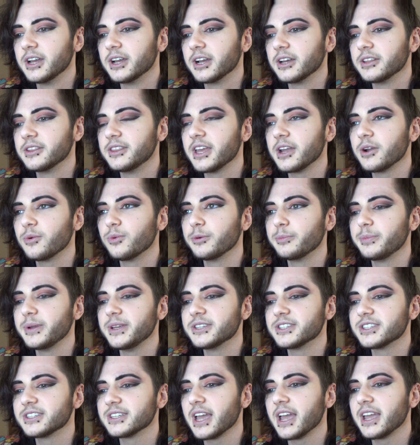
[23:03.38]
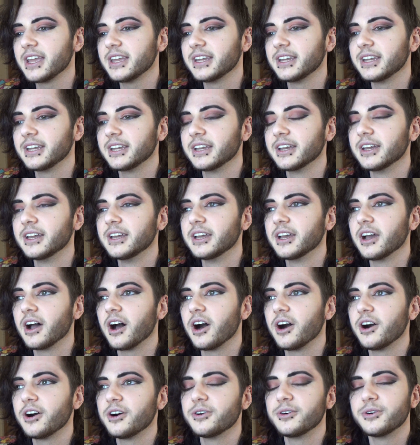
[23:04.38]
they will be saying,
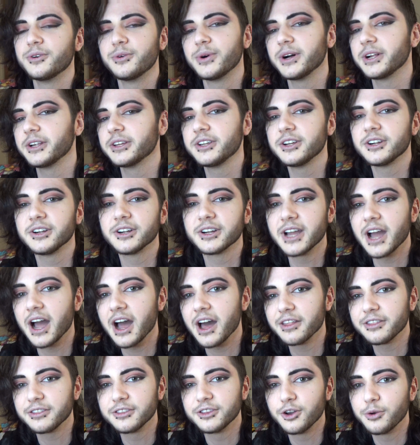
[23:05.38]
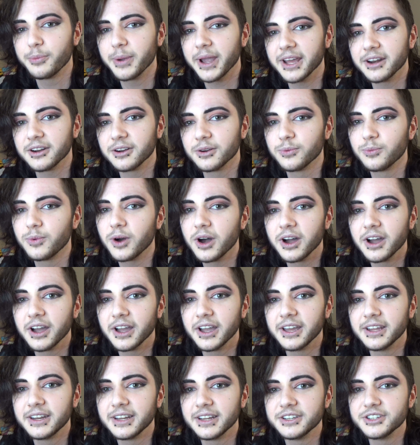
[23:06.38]
oh, well, you're goth no matter
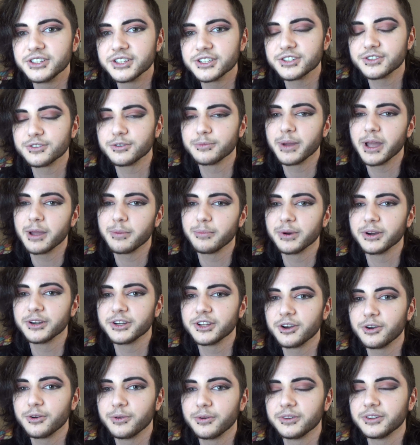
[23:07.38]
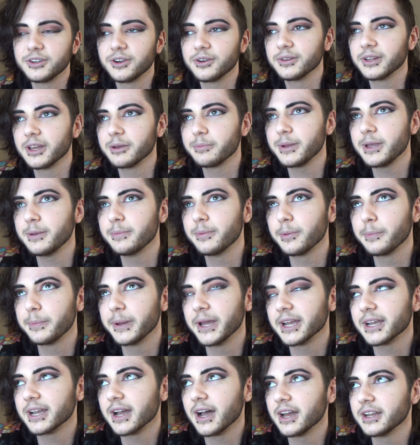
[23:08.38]
what, and just remember, don't let people
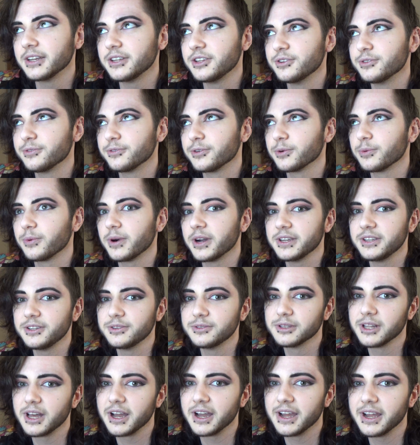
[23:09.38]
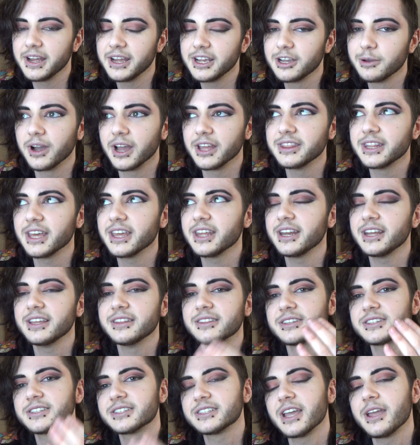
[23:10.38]
pick on you for what you like. And then in
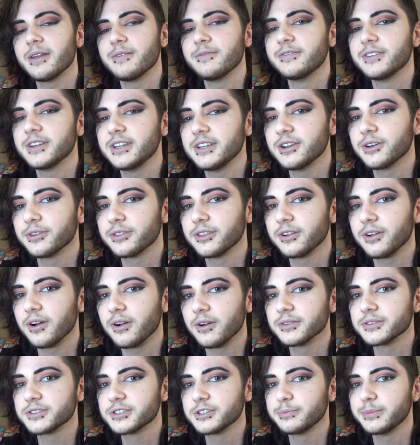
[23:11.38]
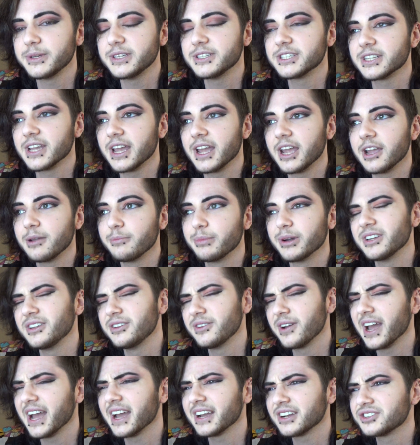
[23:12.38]
the same video, they'll also be saying, but
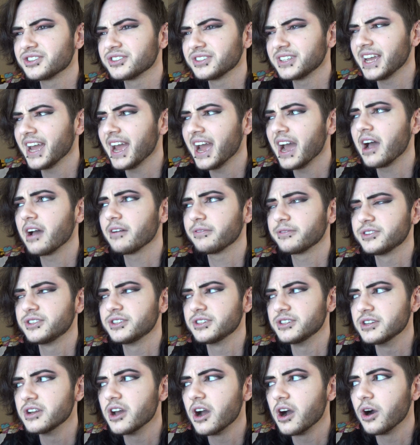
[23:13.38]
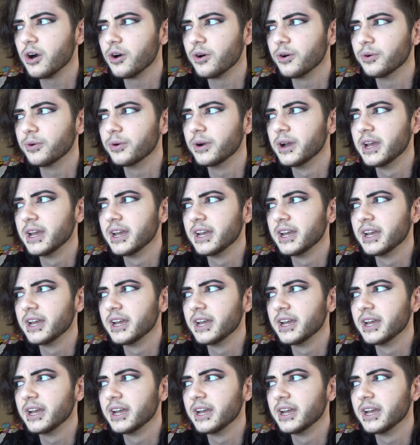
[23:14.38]
you actually have to know